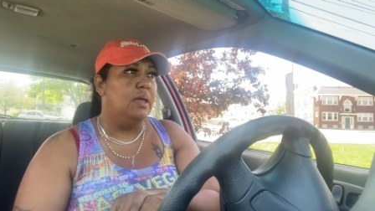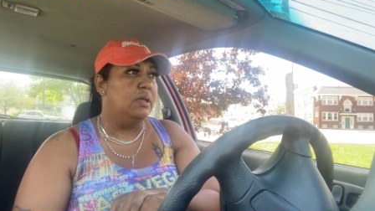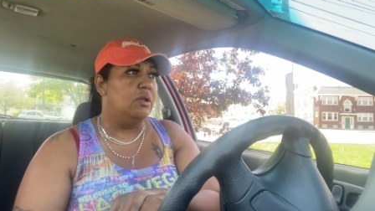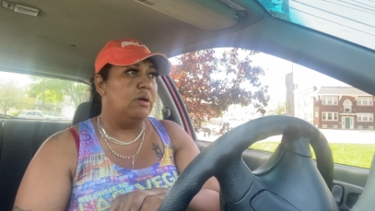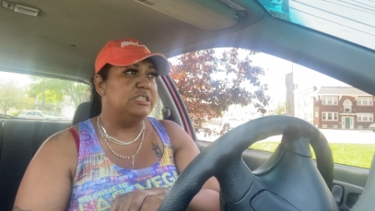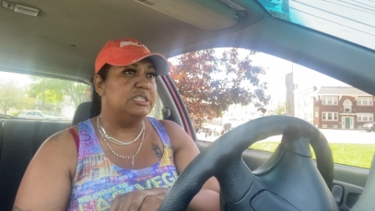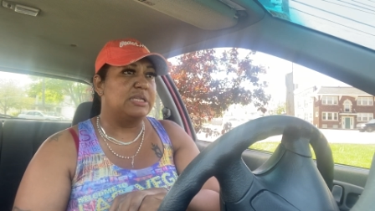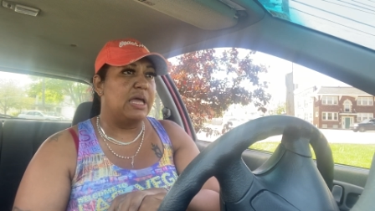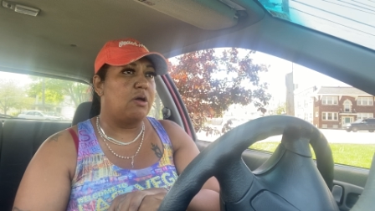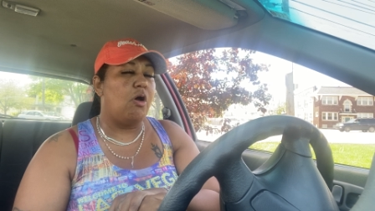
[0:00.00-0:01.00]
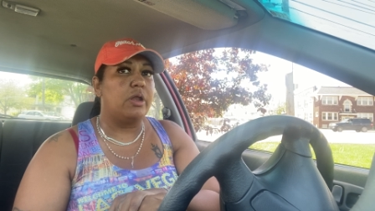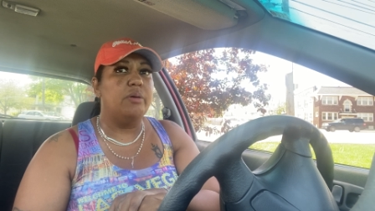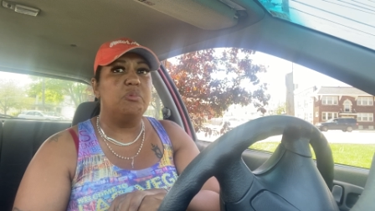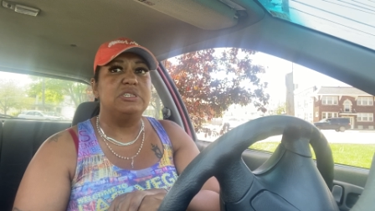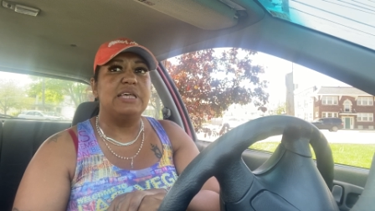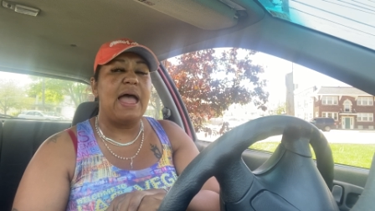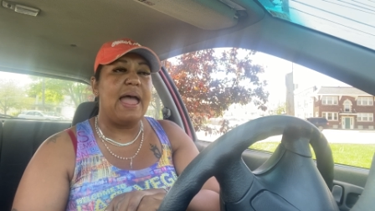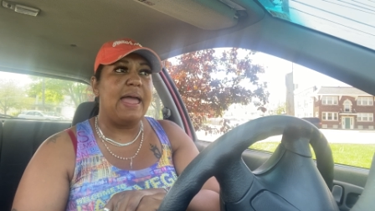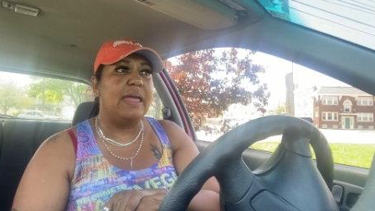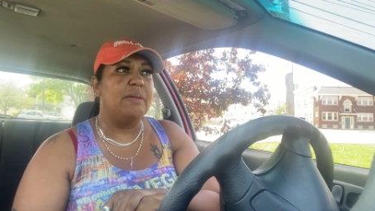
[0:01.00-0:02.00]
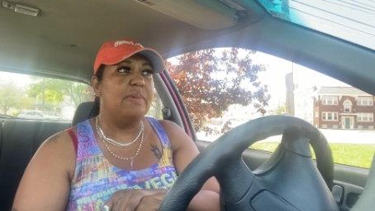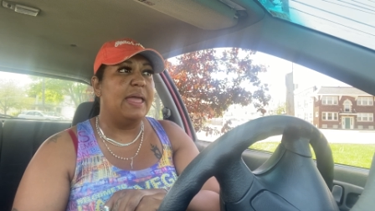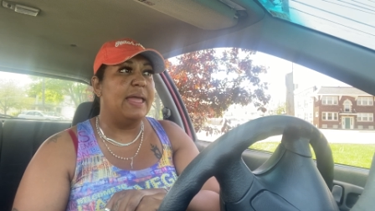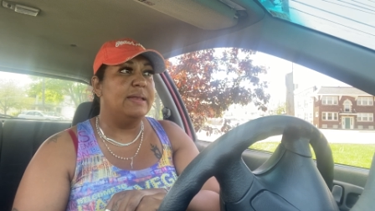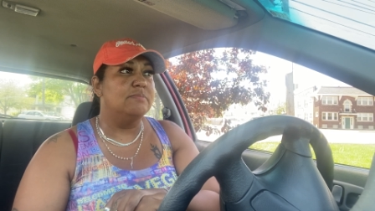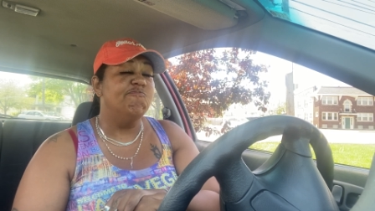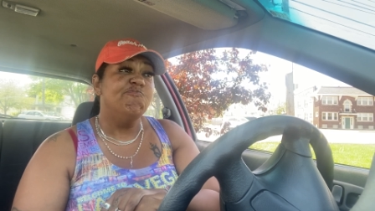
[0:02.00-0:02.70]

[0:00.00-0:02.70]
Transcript: You know, I just got caught up with time and